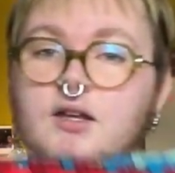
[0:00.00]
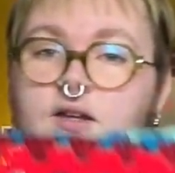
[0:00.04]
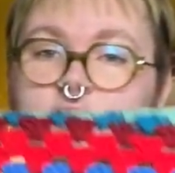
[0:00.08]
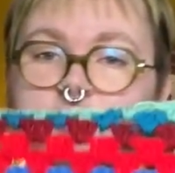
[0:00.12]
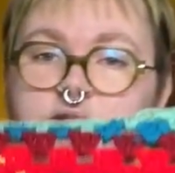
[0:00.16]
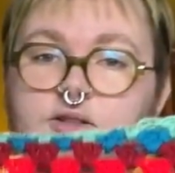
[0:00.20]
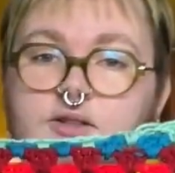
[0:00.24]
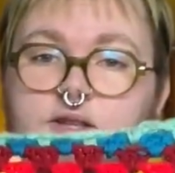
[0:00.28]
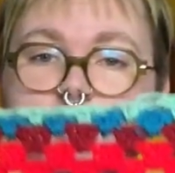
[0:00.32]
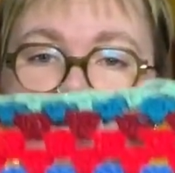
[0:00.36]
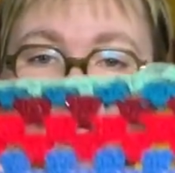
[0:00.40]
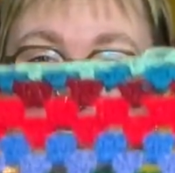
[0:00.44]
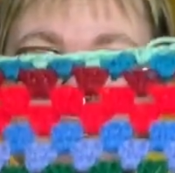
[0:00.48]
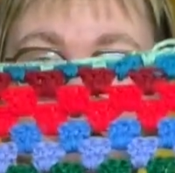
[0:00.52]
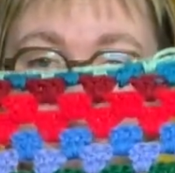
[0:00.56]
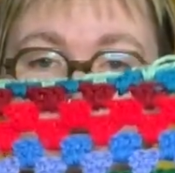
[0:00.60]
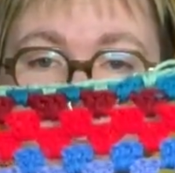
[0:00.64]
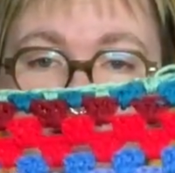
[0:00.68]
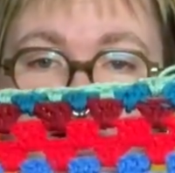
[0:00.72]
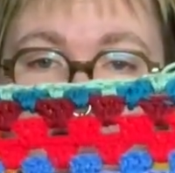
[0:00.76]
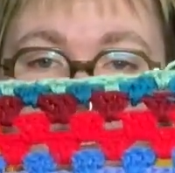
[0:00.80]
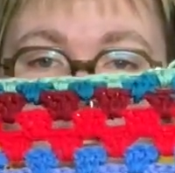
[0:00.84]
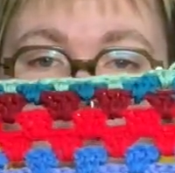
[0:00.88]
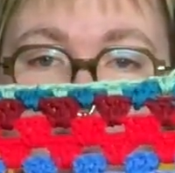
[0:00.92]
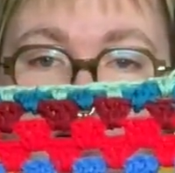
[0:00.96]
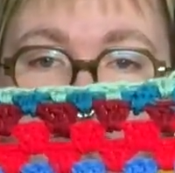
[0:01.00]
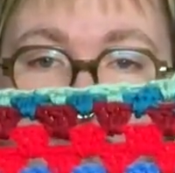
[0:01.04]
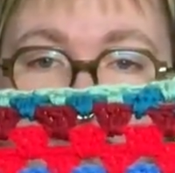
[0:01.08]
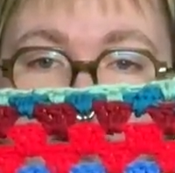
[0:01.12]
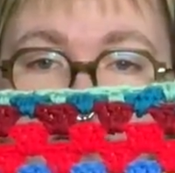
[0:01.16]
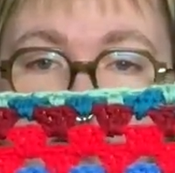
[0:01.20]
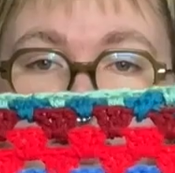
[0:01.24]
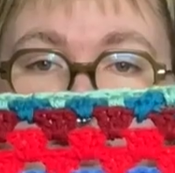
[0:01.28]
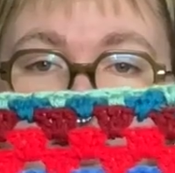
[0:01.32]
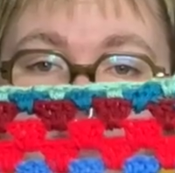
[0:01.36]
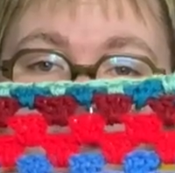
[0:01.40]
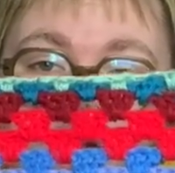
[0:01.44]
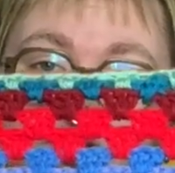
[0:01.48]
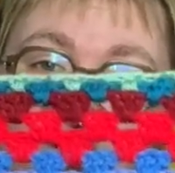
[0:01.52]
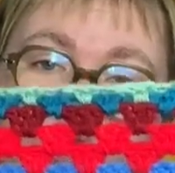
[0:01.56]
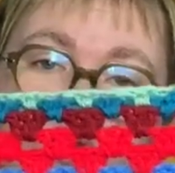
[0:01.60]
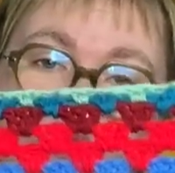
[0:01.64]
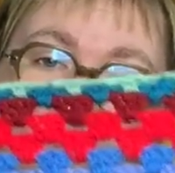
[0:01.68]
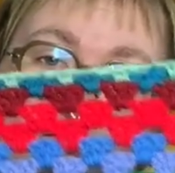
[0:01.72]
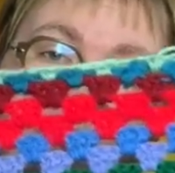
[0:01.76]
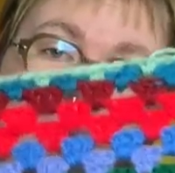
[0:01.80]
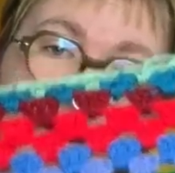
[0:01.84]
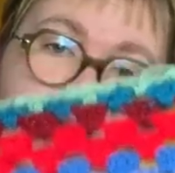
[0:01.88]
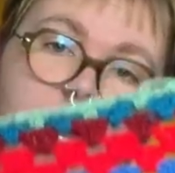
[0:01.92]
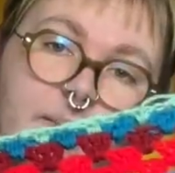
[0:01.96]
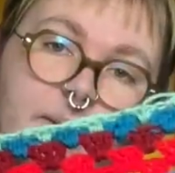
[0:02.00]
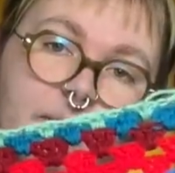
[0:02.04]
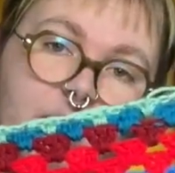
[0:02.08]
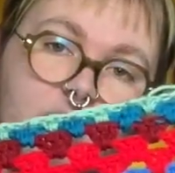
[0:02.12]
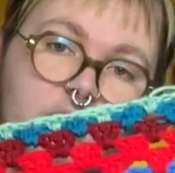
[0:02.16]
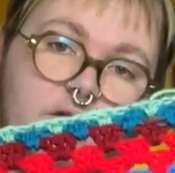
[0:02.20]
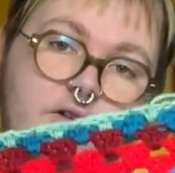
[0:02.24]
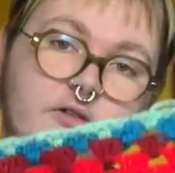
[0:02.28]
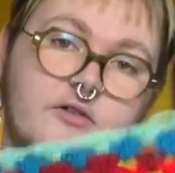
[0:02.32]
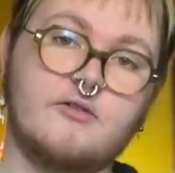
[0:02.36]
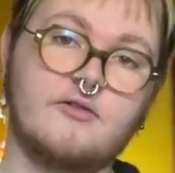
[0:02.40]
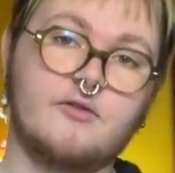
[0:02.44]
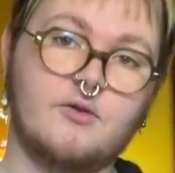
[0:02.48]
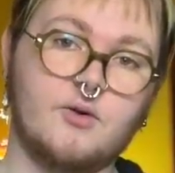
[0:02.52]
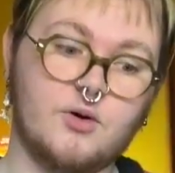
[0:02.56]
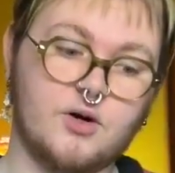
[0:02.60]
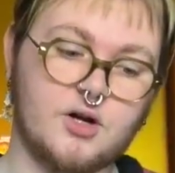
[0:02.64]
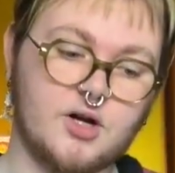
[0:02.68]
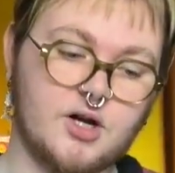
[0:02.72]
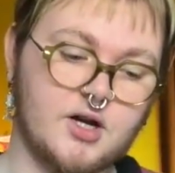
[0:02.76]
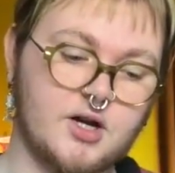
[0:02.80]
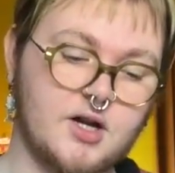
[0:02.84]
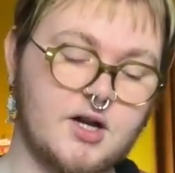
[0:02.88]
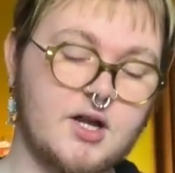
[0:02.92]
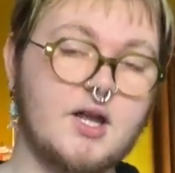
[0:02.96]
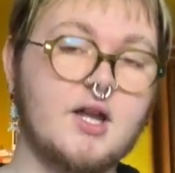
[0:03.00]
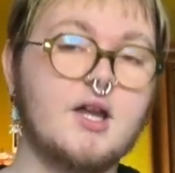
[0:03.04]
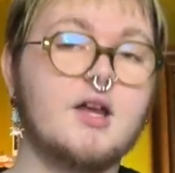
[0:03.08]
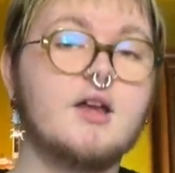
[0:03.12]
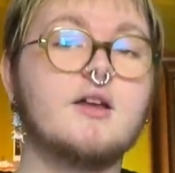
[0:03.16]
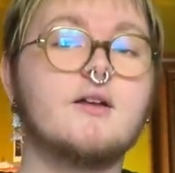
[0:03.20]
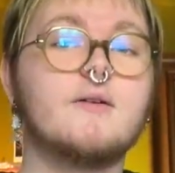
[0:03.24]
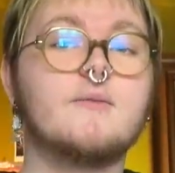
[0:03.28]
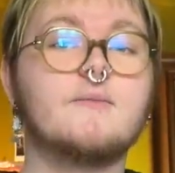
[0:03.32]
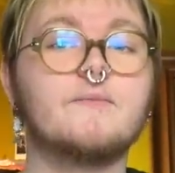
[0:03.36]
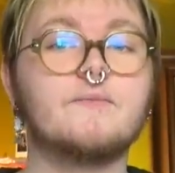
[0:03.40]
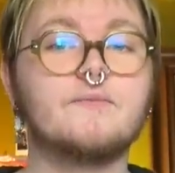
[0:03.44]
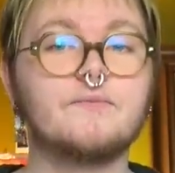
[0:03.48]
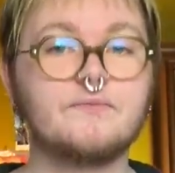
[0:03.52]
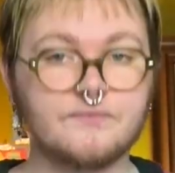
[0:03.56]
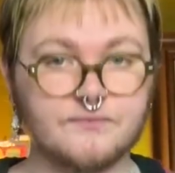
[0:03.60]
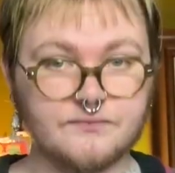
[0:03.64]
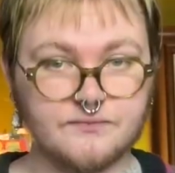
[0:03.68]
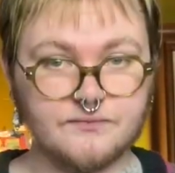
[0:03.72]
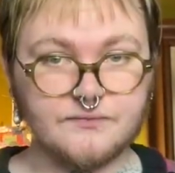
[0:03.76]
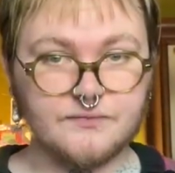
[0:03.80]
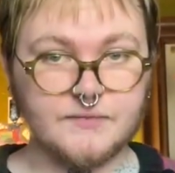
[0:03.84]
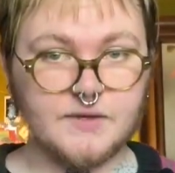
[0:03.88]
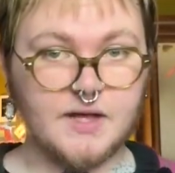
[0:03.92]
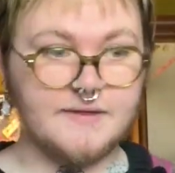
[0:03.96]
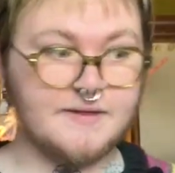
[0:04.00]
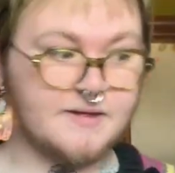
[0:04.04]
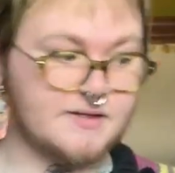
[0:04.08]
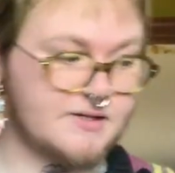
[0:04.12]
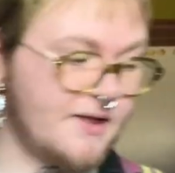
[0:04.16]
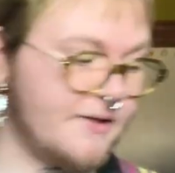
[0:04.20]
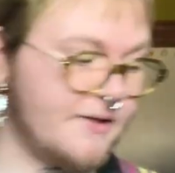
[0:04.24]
So this is supposed to be the start of a back panel for this